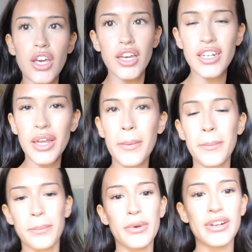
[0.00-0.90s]
Good
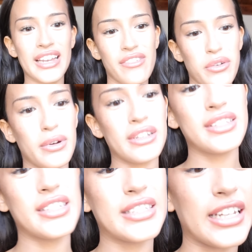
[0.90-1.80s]
morning, everyone.
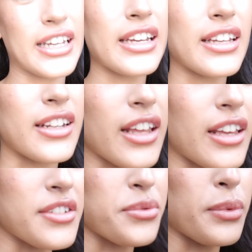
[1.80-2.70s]
Today it
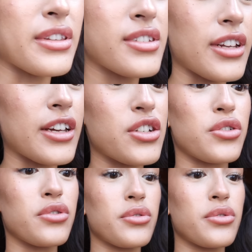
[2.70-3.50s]
is Wednesday, June